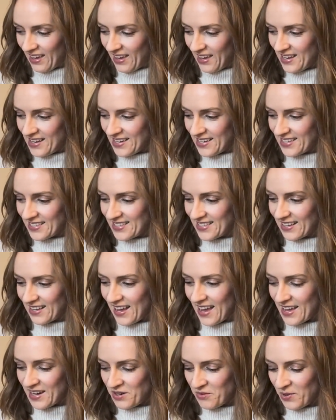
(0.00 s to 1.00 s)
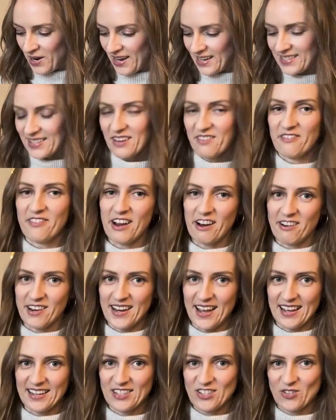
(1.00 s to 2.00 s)
It is anyways a very
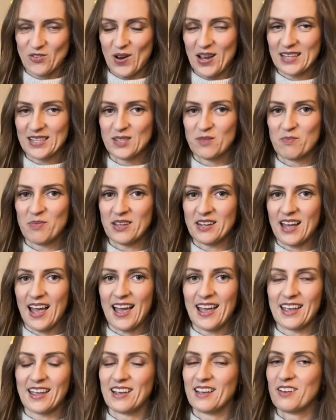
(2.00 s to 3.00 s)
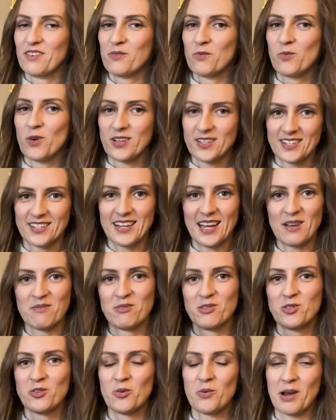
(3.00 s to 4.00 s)
nice dress, but I wasn't able
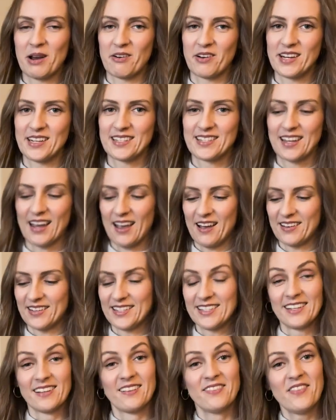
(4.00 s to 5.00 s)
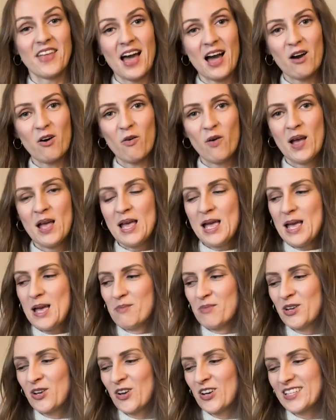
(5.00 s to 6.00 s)
to wear it until now
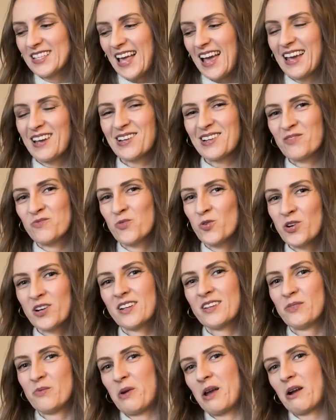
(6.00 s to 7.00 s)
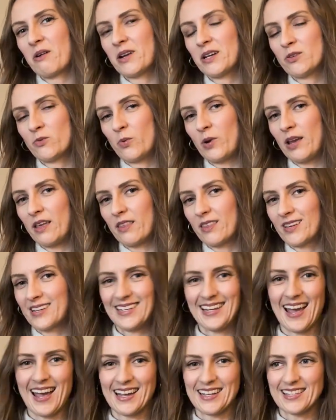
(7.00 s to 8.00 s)
because I wouldn't wear it with
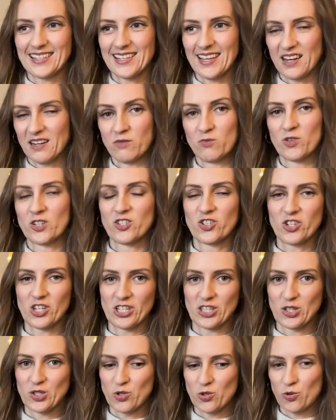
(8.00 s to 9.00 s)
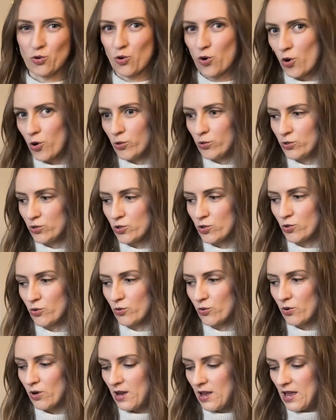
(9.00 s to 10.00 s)
tights, and it was just too cold
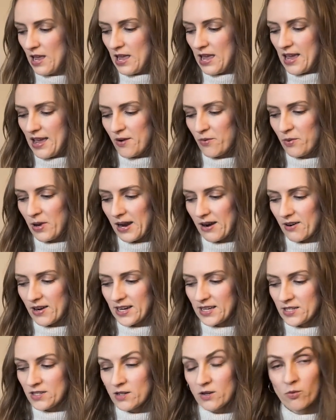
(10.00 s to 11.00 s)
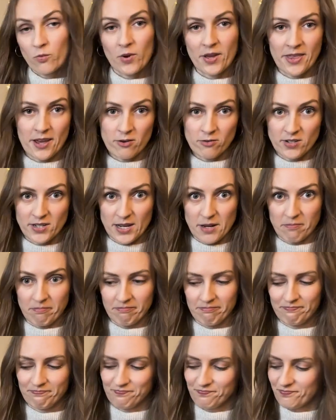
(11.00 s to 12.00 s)
to wear it without them.
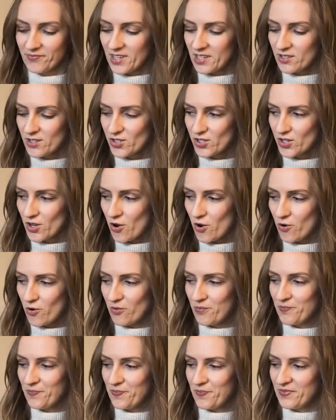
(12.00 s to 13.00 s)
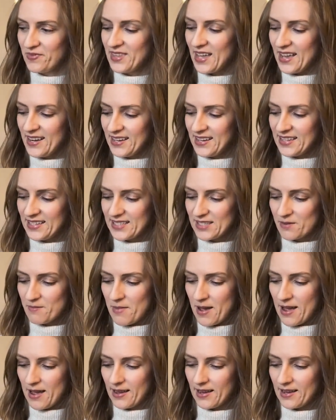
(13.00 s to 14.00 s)
So that is
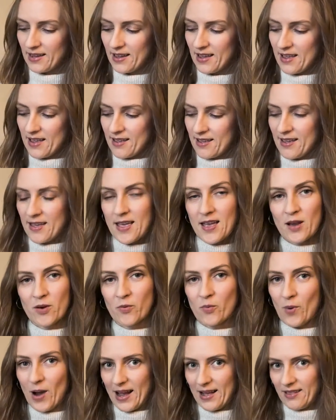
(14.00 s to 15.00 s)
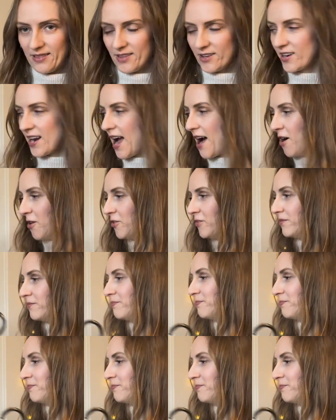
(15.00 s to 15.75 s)
my Wilder gown.